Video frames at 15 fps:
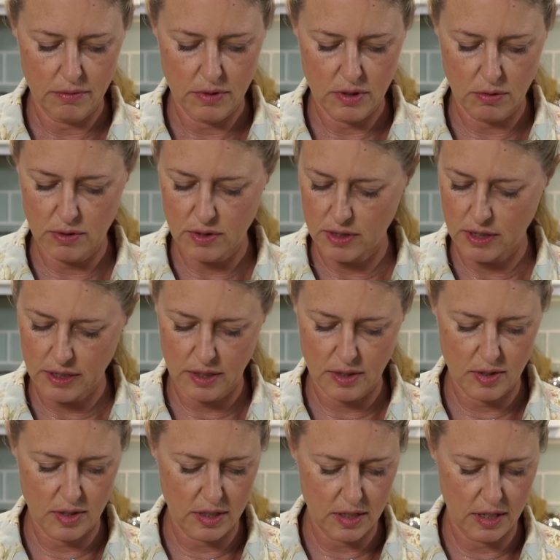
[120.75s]
so it's not going to
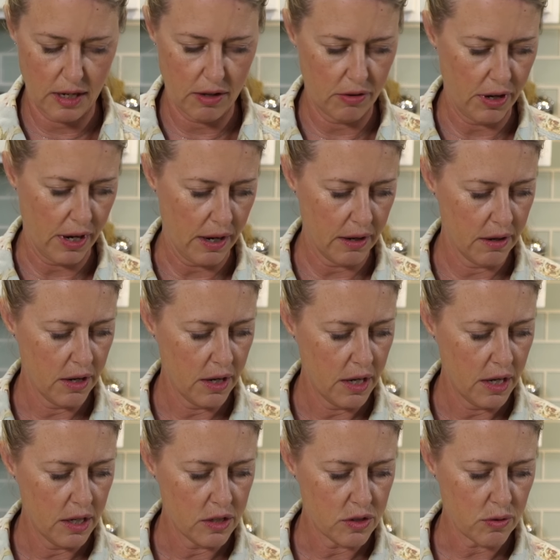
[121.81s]
stick together yet.
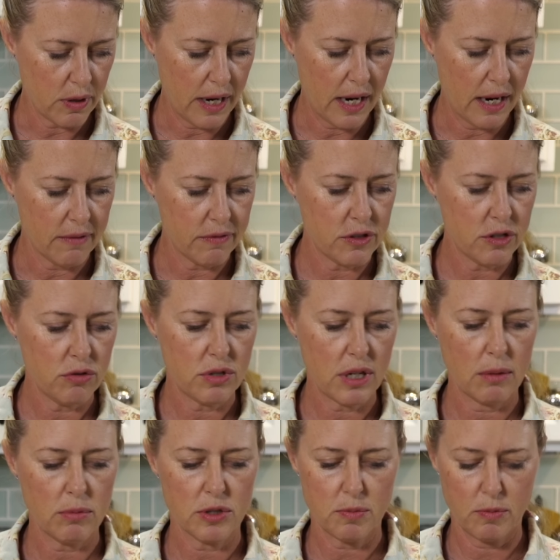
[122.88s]
So I have 2
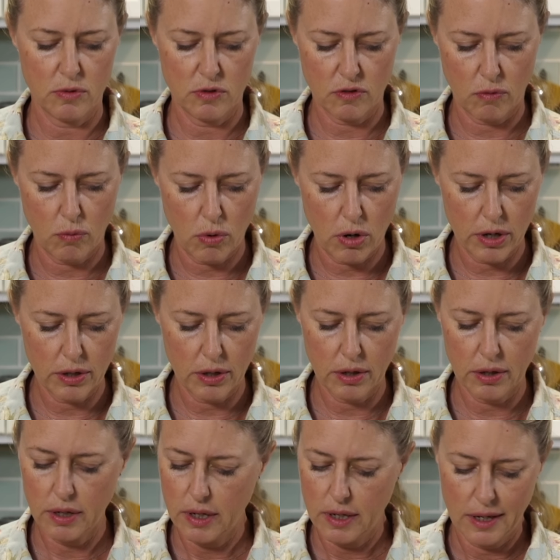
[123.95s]
tablespoons of
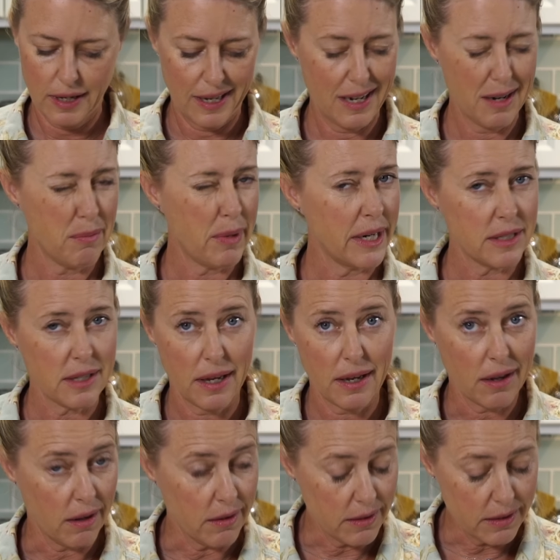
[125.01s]
water, and it might
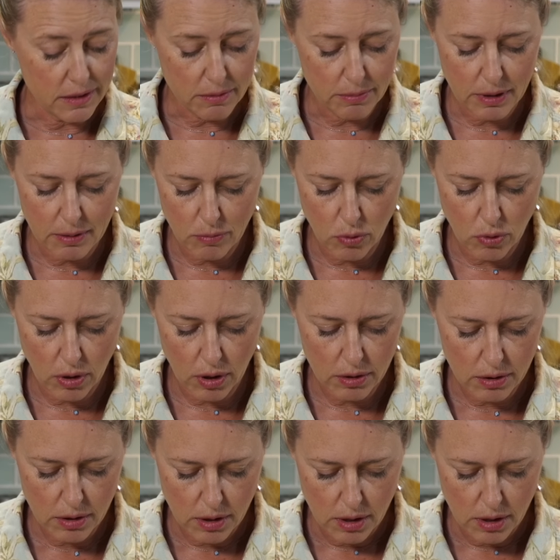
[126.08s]
take a little bit more,